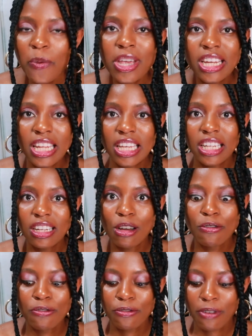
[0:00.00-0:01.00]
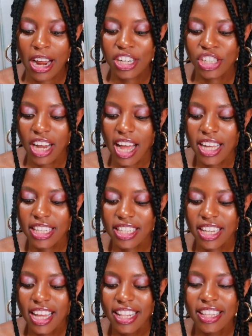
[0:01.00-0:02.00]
We need a franchise.